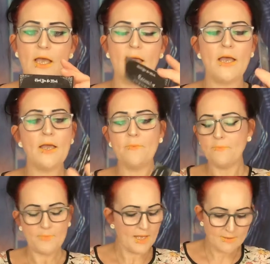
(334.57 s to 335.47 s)

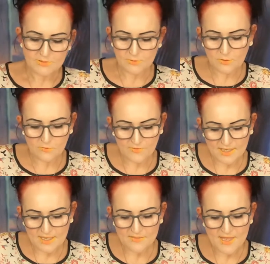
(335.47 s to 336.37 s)
Absolutely love
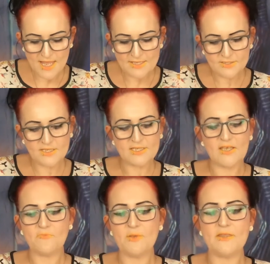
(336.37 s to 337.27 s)
it. And then she's
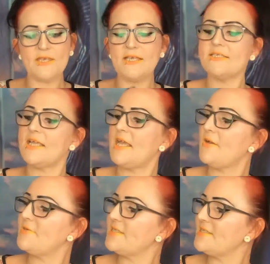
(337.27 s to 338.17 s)
given me this
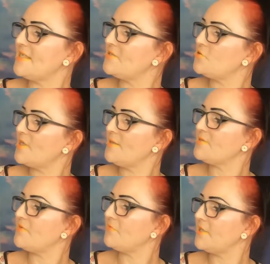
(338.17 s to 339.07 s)
here, and it says,
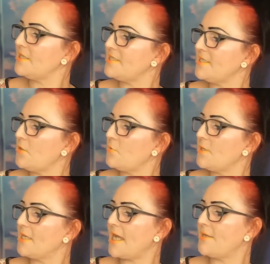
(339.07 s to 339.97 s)
"Dreams are fleeting, only
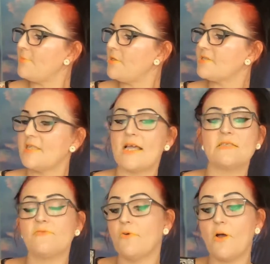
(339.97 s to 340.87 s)
nightmares
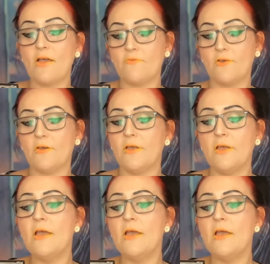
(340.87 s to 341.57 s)
last forever."